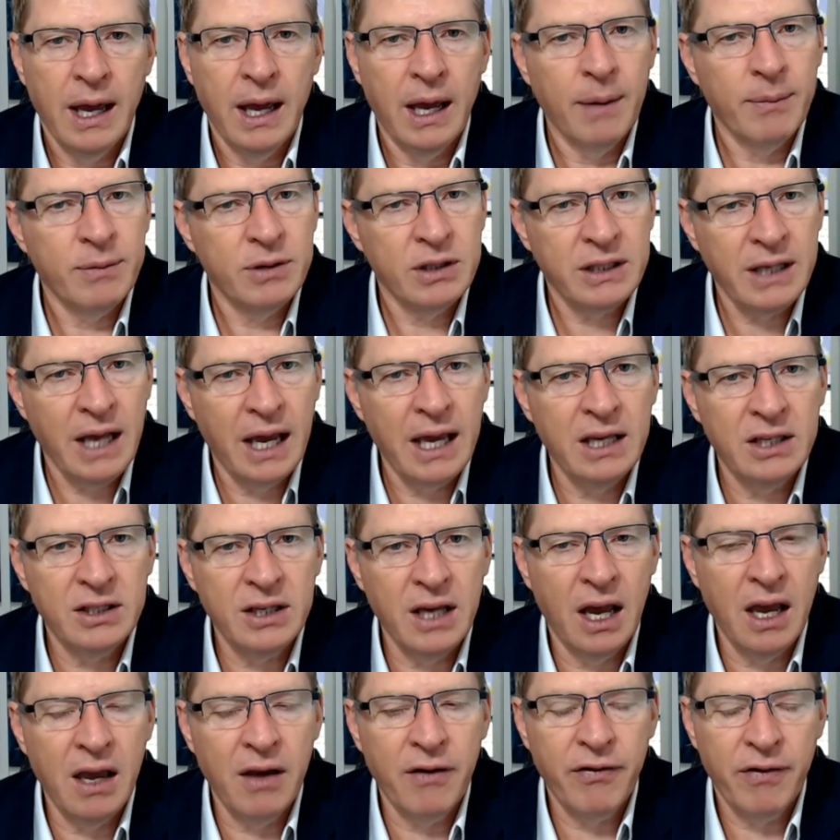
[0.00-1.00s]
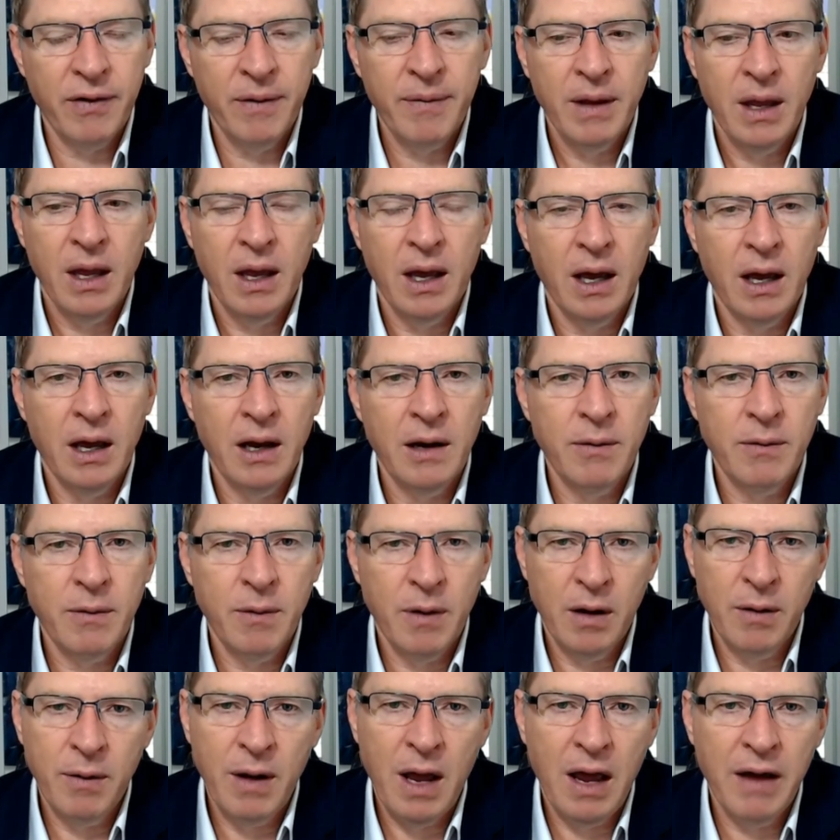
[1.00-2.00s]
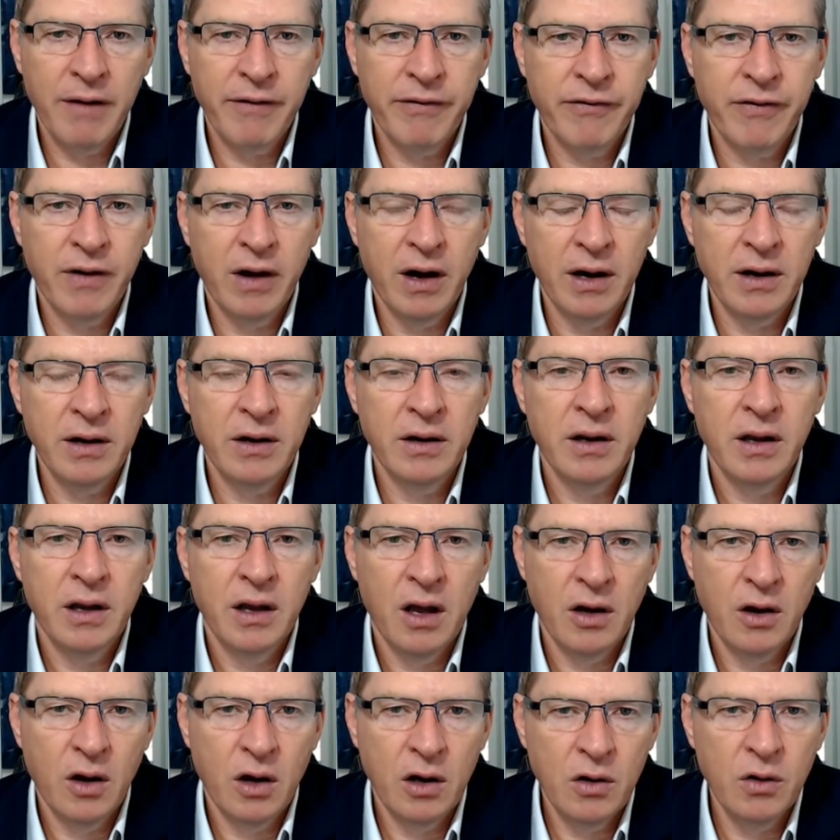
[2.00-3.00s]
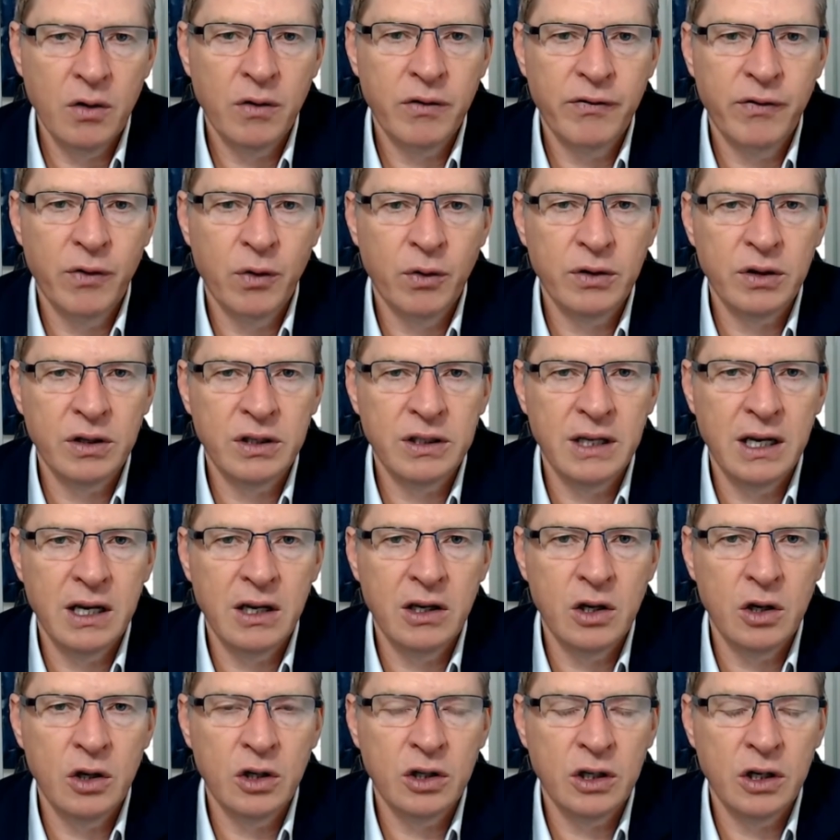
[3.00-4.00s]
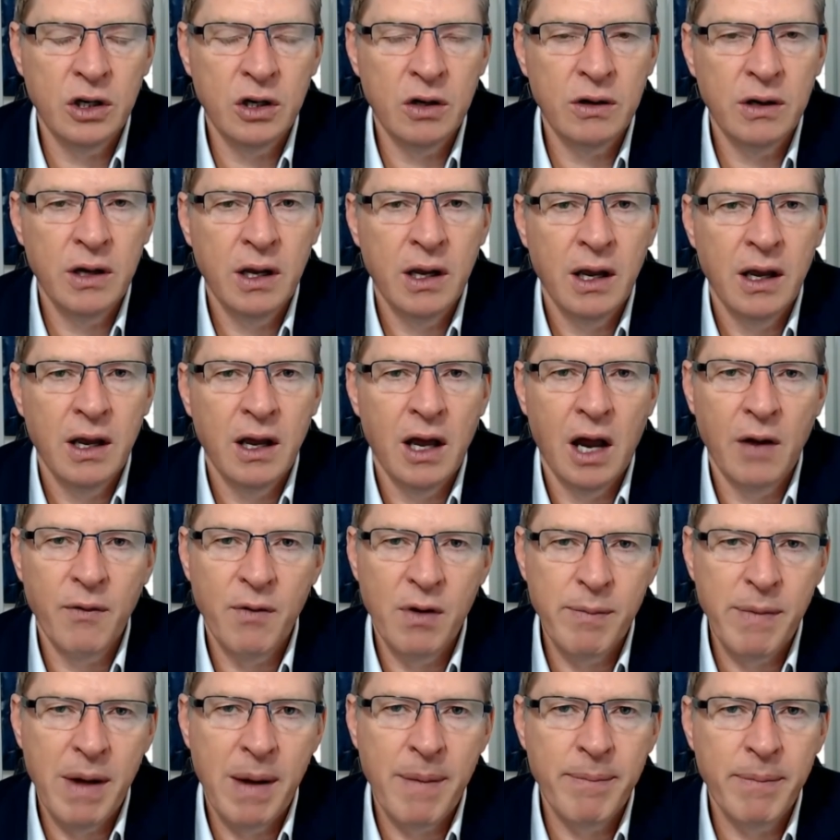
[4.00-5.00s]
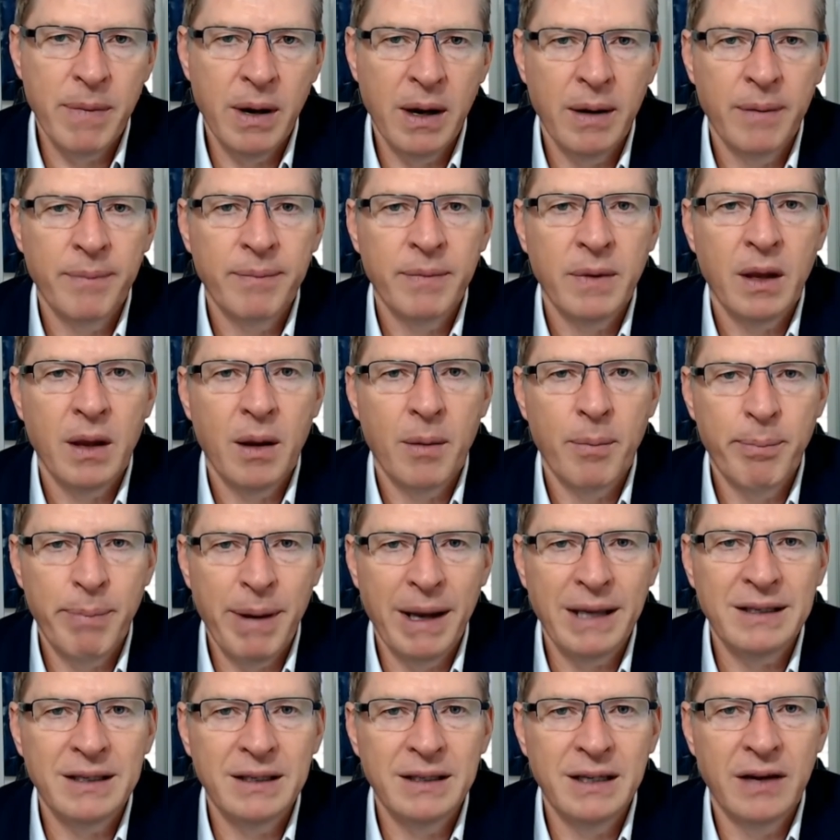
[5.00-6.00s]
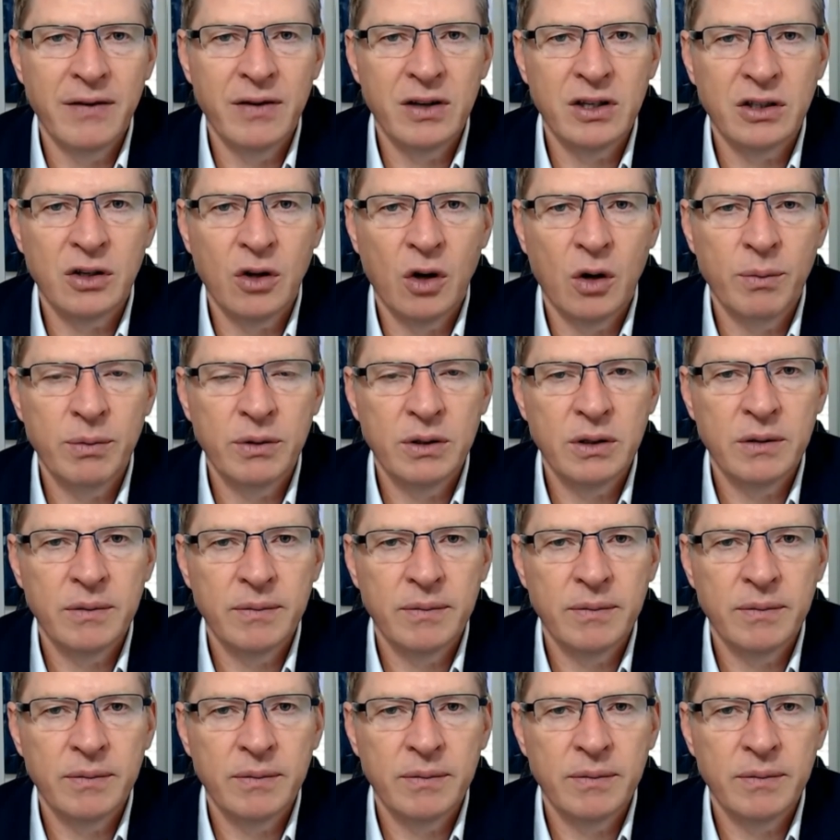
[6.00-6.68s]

Stay safe and have fun, and I look forward to seeing you soon. And remember, better never stops.